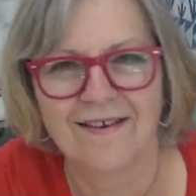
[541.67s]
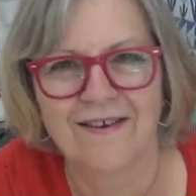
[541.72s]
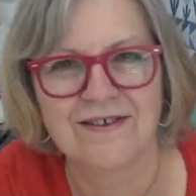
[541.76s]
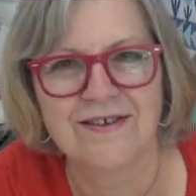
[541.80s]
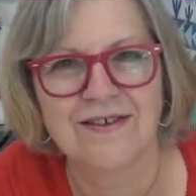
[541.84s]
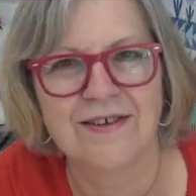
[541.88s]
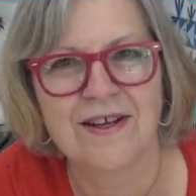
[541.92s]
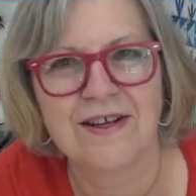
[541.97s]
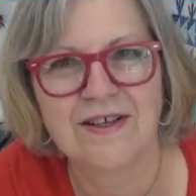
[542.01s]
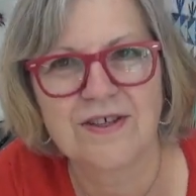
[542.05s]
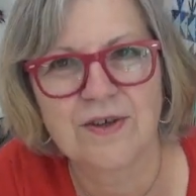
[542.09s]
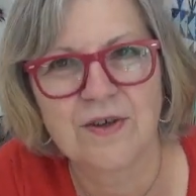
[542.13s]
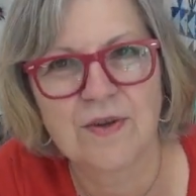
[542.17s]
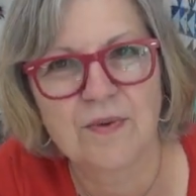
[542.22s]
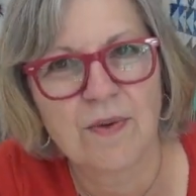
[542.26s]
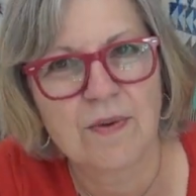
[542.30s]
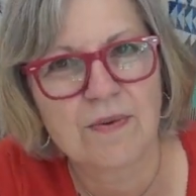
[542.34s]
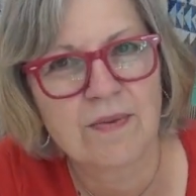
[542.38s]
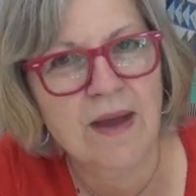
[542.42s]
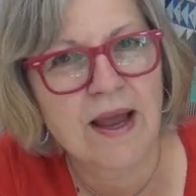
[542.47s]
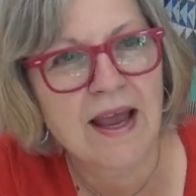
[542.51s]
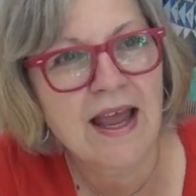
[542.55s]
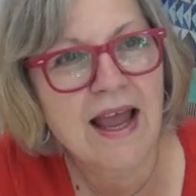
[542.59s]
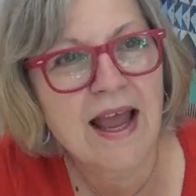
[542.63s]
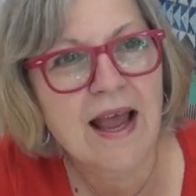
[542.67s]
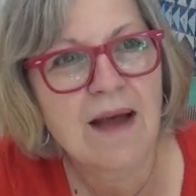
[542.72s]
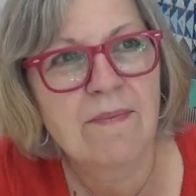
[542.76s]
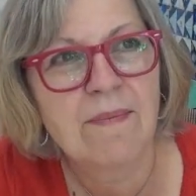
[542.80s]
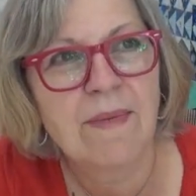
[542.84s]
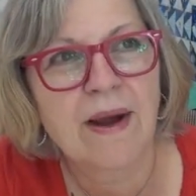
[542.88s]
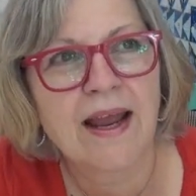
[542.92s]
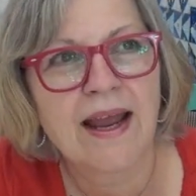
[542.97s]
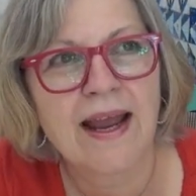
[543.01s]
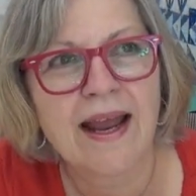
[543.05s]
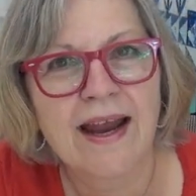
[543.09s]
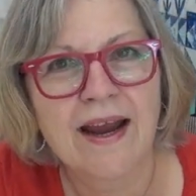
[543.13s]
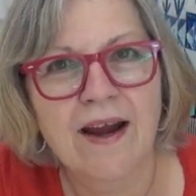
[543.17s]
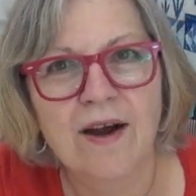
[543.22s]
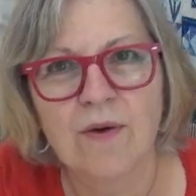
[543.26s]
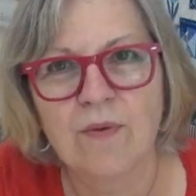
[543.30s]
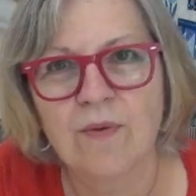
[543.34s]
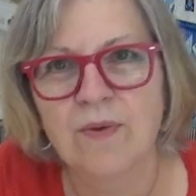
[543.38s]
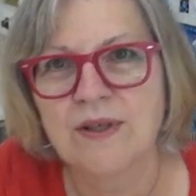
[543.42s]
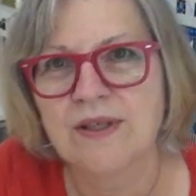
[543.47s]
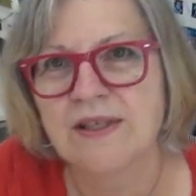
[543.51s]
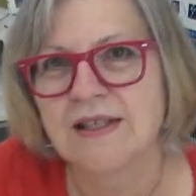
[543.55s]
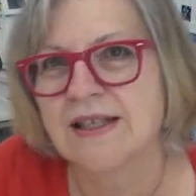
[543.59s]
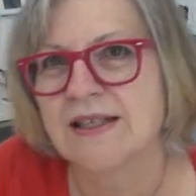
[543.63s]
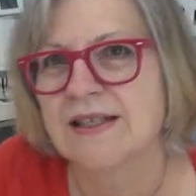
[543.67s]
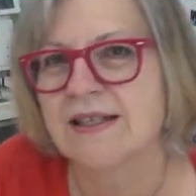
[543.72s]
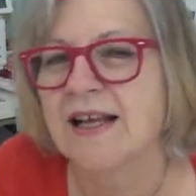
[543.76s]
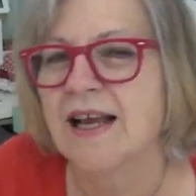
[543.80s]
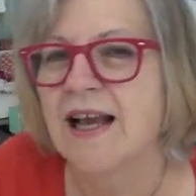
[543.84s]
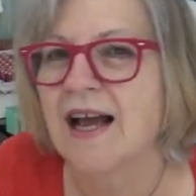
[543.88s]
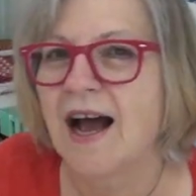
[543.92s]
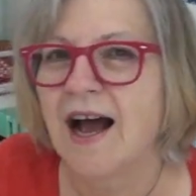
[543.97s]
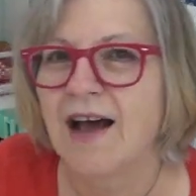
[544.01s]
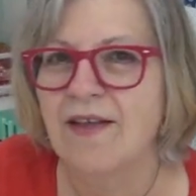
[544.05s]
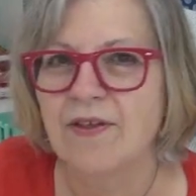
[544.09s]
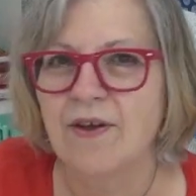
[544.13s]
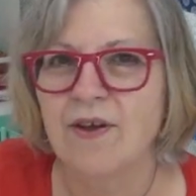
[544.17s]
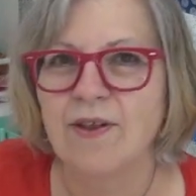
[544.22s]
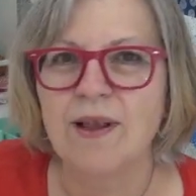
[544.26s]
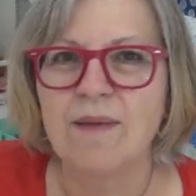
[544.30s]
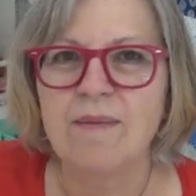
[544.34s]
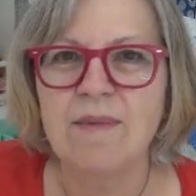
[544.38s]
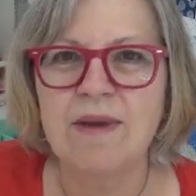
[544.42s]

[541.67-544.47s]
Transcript: course, I'm not showing the one, but my hair was this. I thought, let